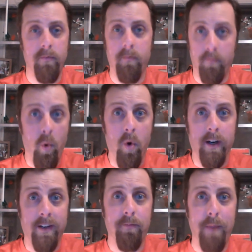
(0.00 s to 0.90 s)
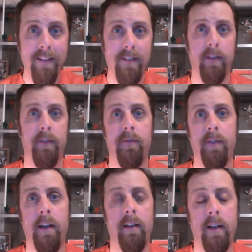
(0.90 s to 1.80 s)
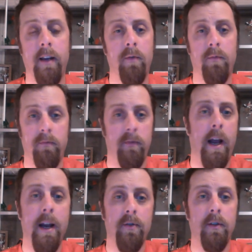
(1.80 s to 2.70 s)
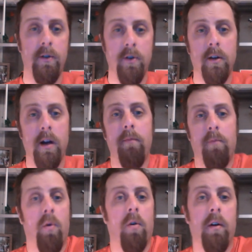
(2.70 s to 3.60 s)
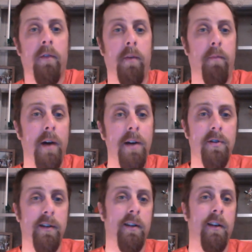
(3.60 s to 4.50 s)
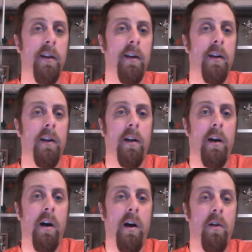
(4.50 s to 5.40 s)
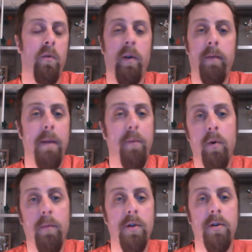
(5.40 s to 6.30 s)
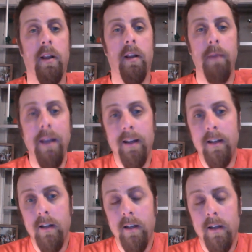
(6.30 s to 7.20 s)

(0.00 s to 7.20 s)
more expensive. They actually took up more of the budget when people were budgeting them in